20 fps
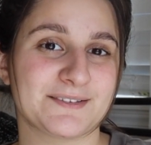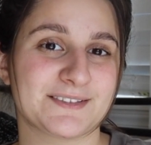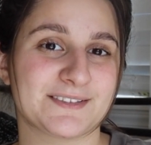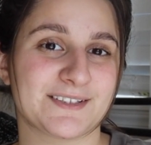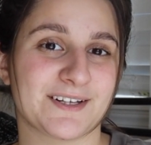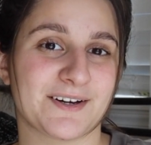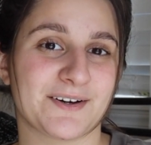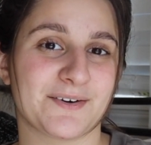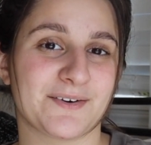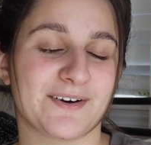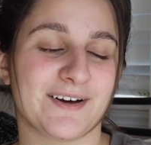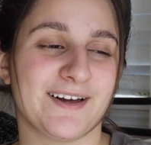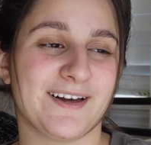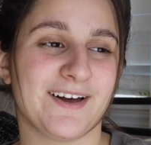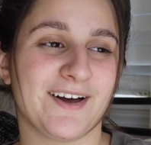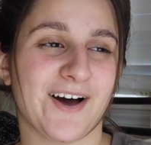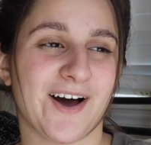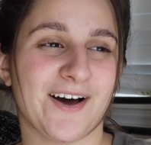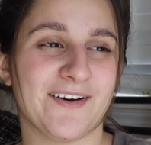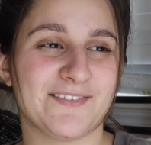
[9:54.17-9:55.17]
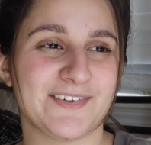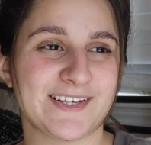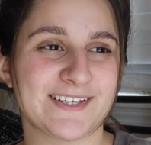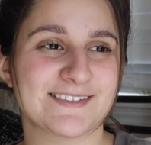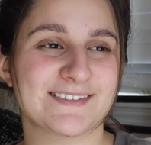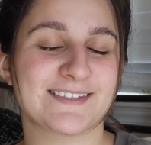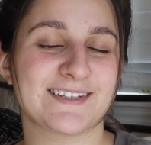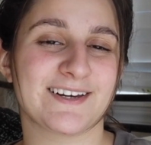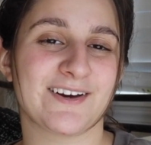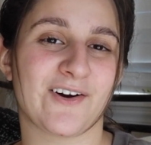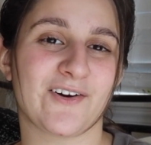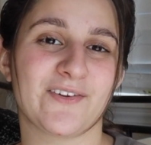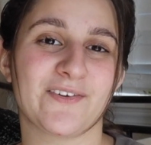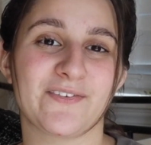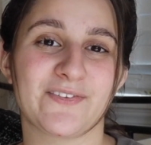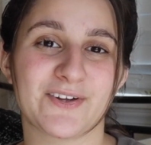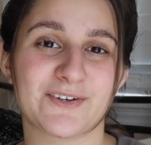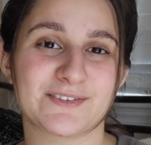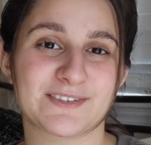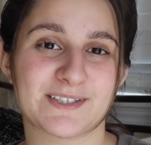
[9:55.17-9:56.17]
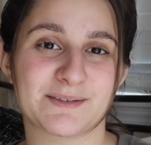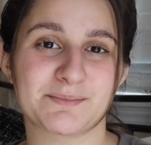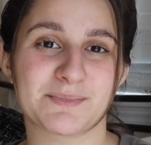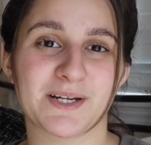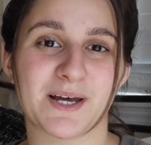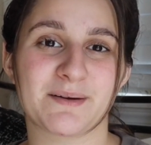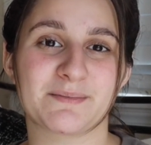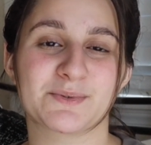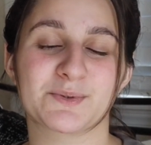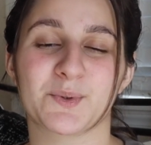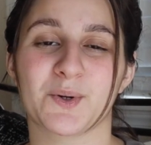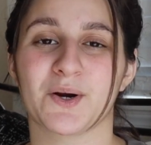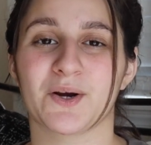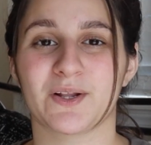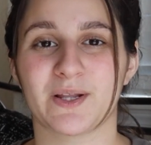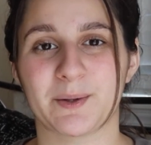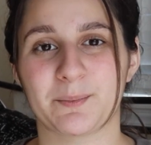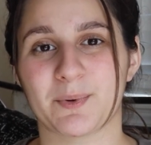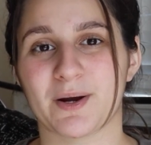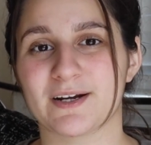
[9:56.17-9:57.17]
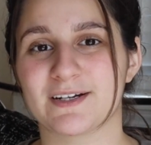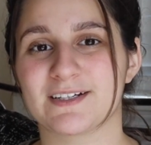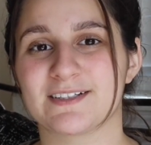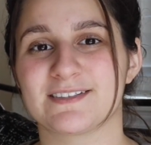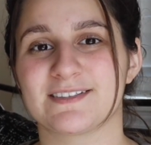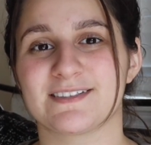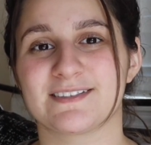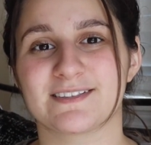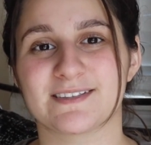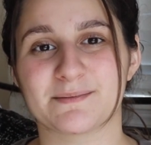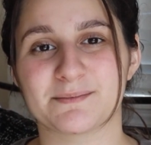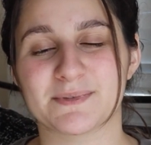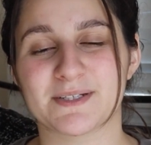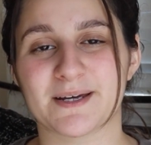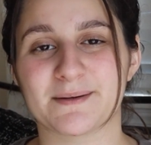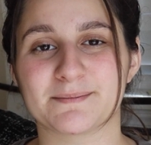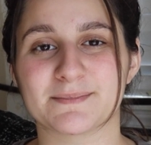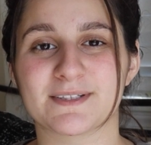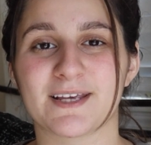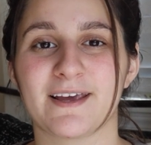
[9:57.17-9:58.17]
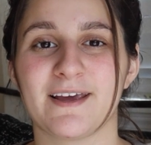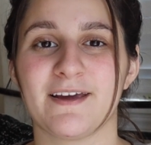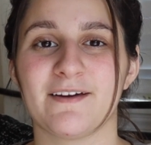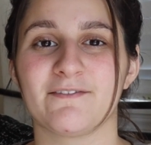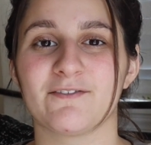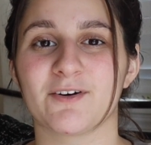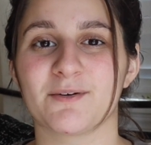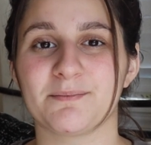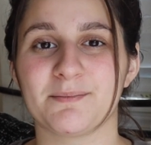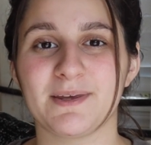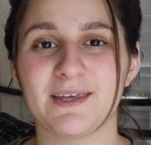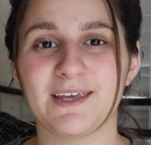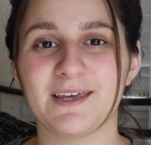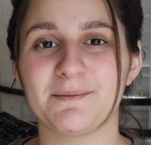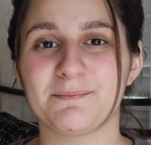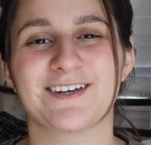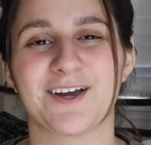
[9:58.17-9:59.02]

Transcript: so obviously all of those symptoms were early pregnancy symptoms for me.